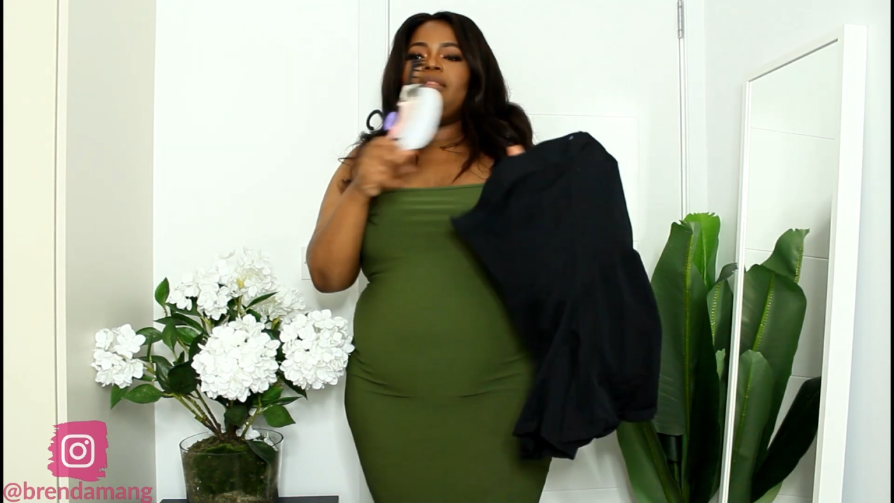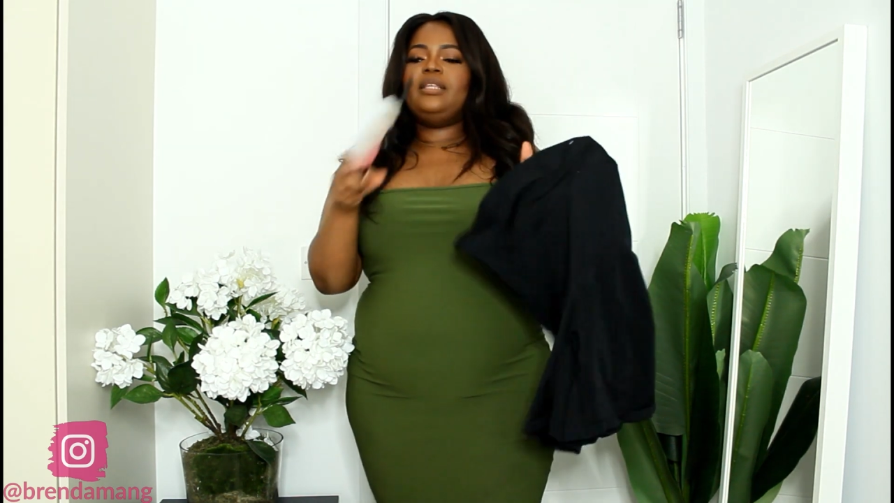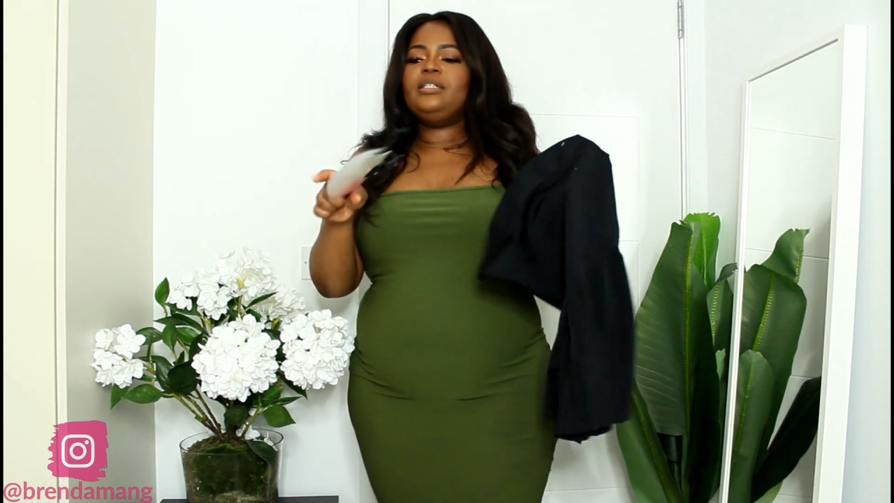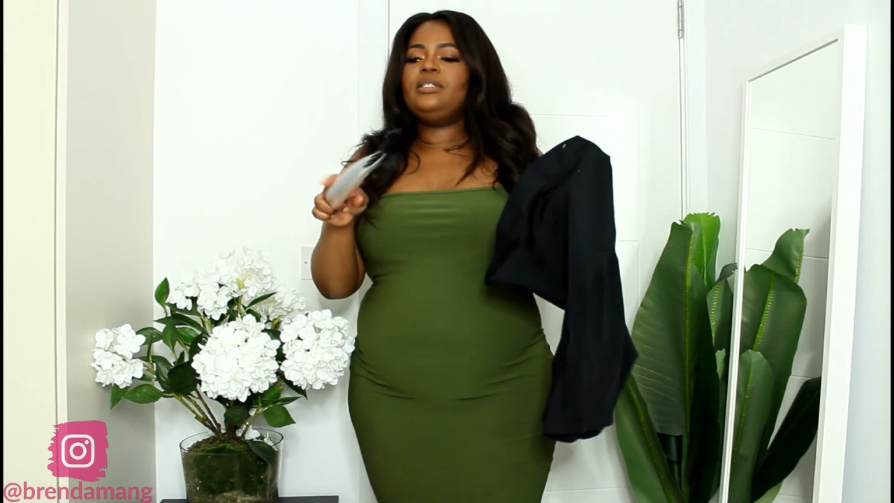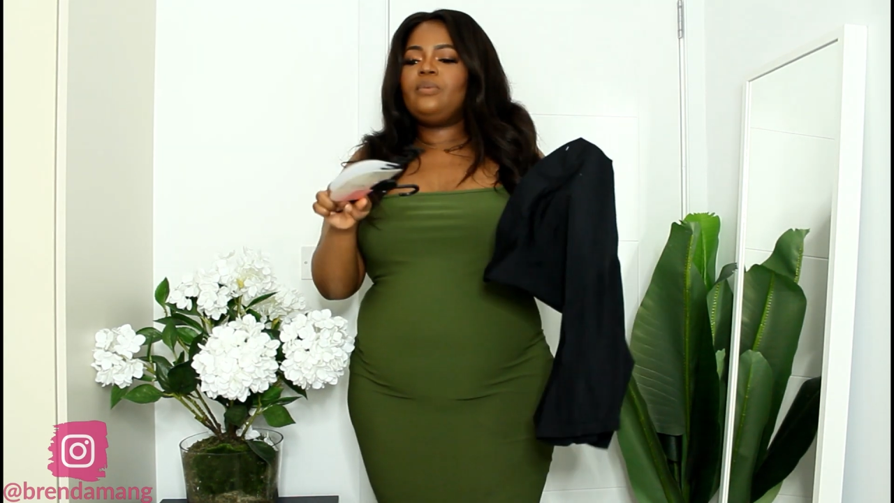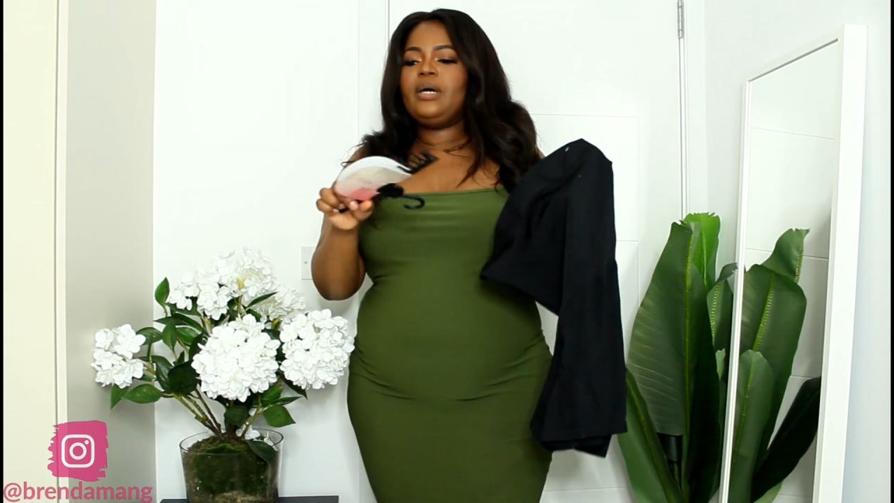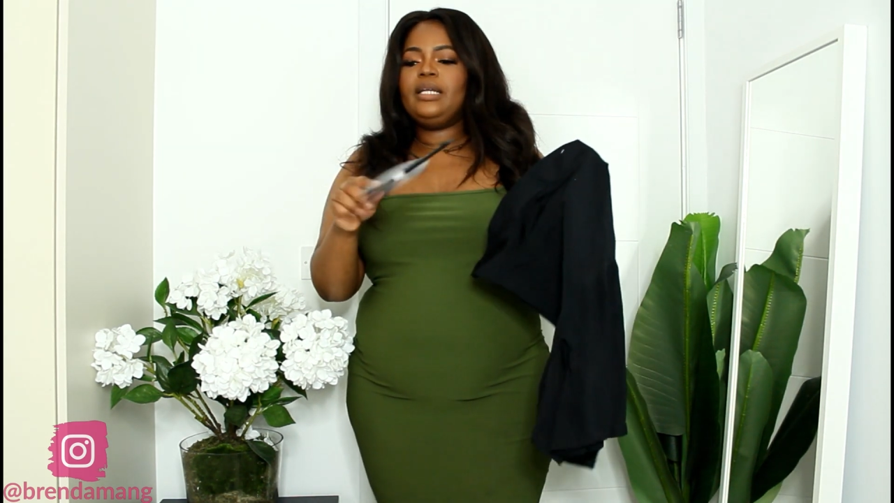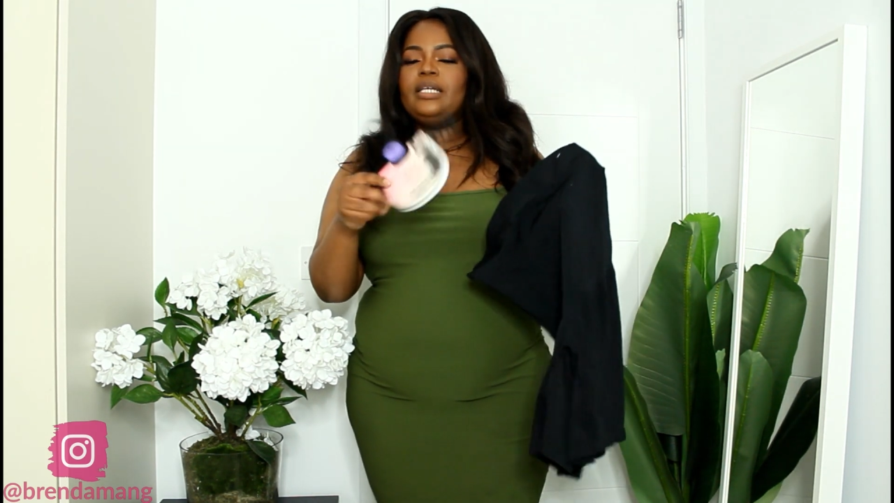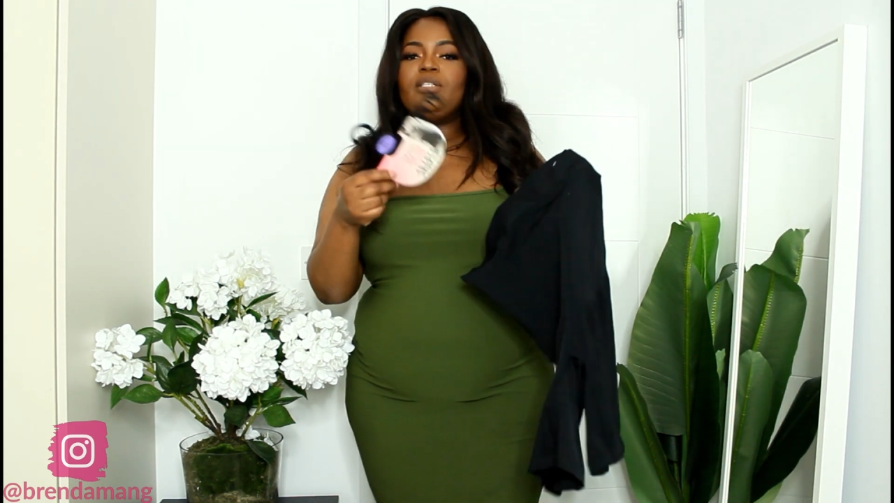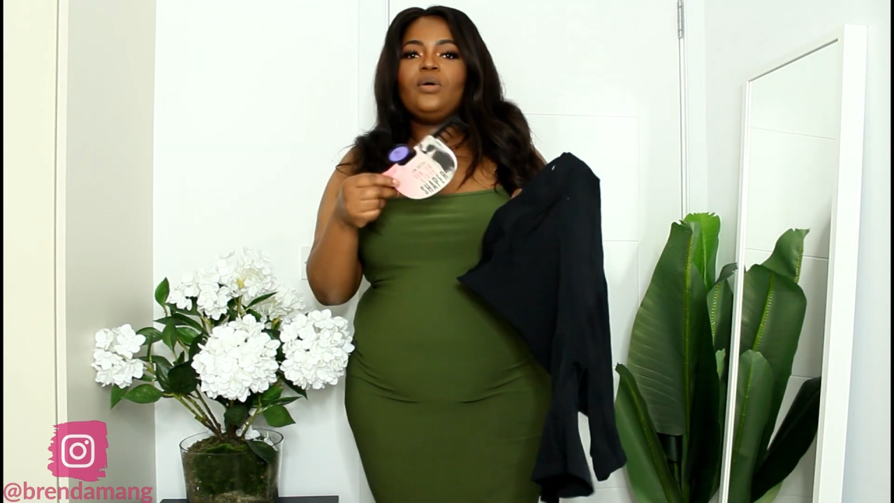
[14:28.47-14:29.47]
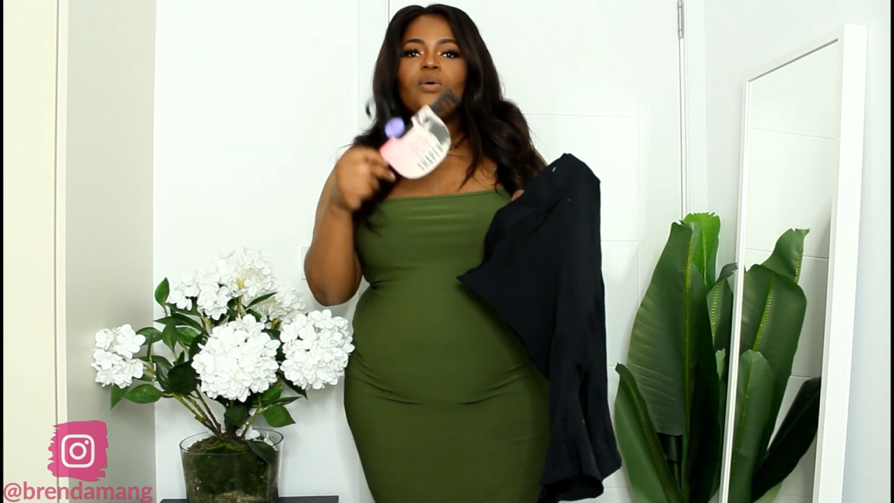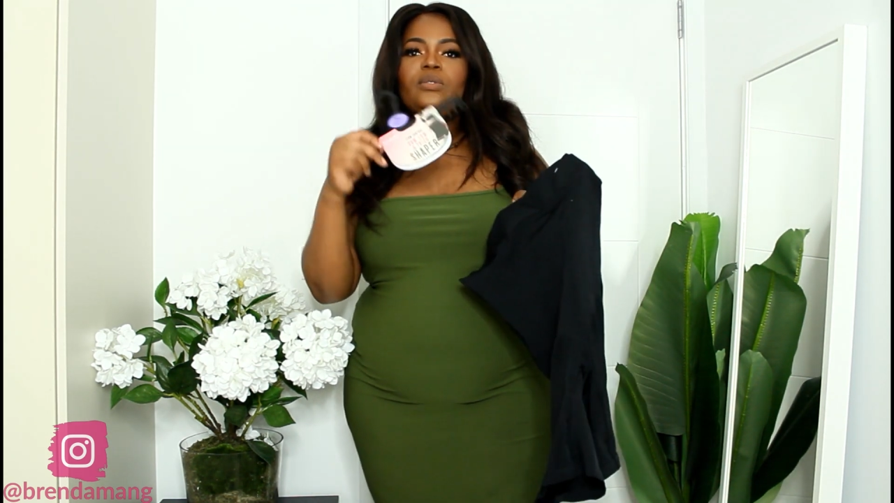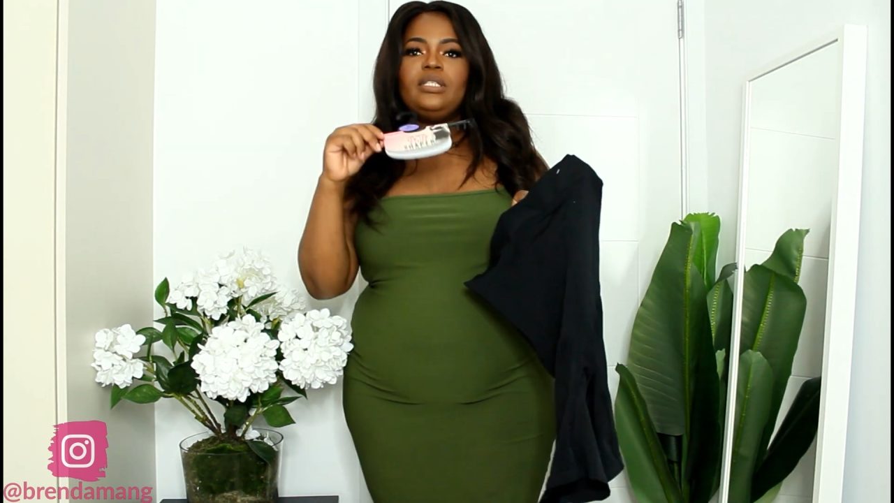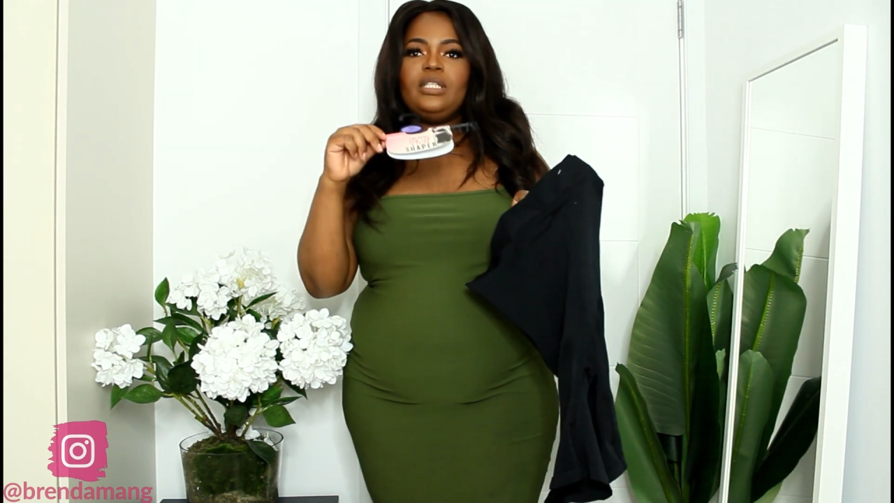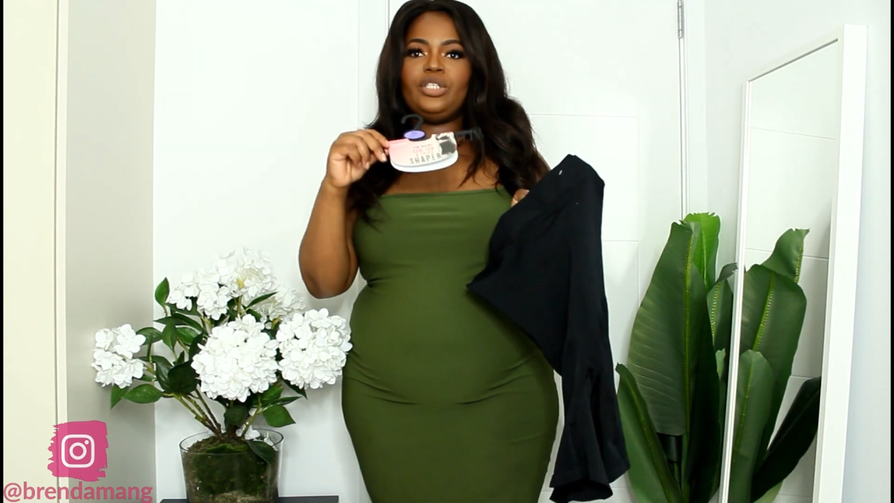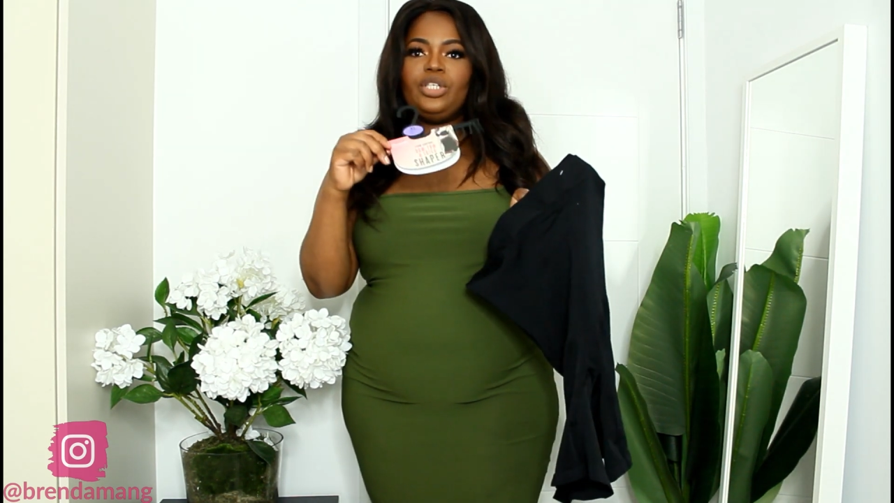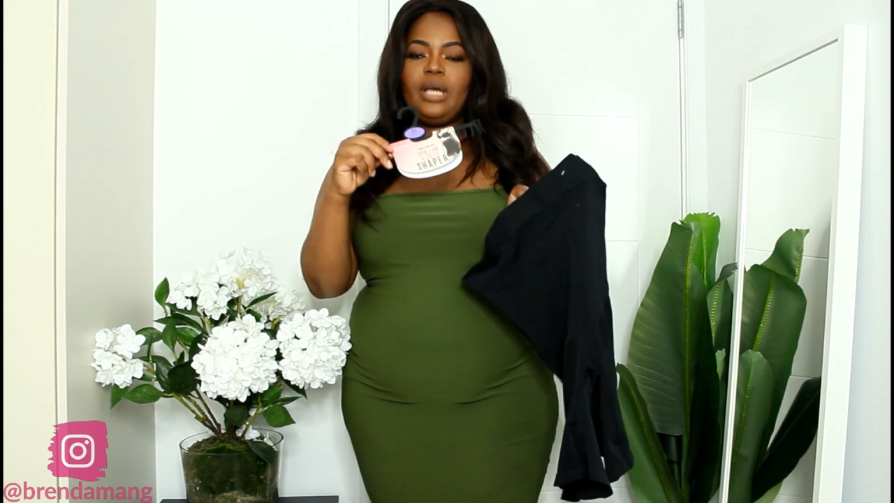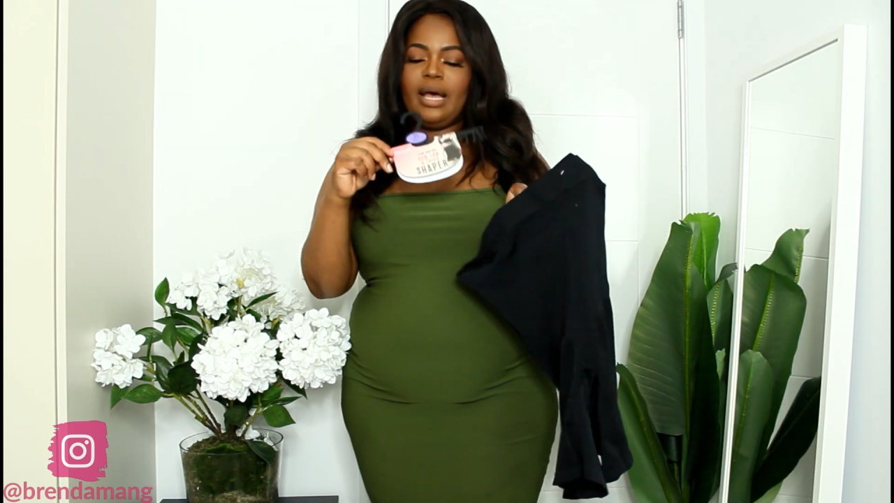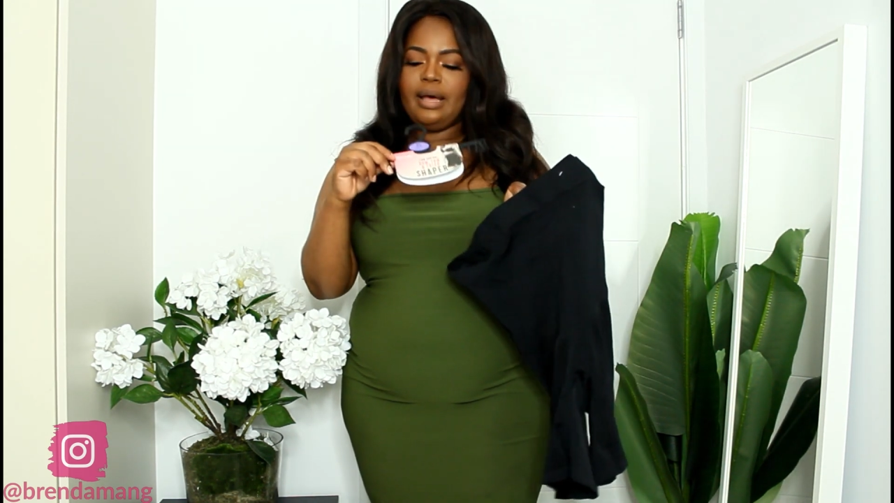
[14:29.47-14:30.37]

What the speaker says: This one is called the